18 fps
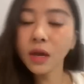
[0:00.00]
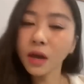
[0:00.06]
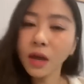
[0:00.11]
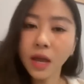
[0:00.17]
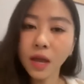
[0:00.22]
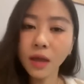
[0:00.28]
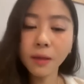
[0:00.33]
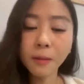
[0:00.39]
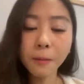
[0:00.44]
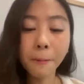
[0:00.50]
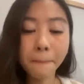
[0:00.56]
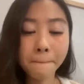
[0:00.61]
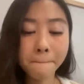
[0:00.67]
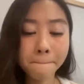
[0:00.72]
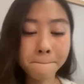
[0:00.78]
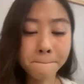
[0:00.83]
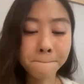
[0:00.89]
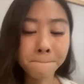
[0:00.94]
again.
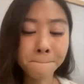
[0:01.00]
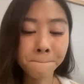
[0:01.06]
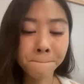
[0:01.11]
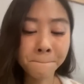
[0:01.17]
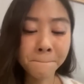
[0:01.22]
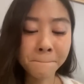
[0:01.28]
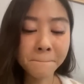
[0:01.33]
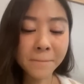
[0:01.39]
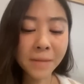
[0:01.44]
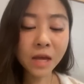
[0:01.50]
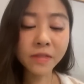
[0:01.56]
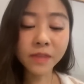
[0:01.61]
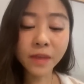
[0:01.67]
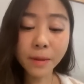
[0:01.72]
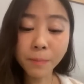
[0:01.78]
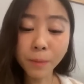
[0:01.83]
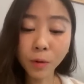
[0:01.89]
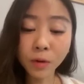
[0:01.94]
At
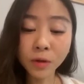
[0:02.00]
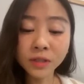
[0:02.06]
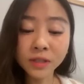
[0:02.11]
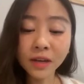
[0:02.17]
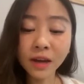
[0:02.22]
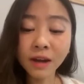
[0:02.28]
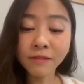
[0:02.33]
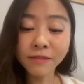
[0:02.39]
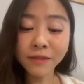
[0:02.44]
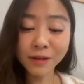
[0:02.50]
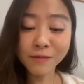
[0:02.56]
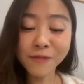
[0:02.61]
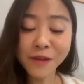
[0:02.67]
that point, I felt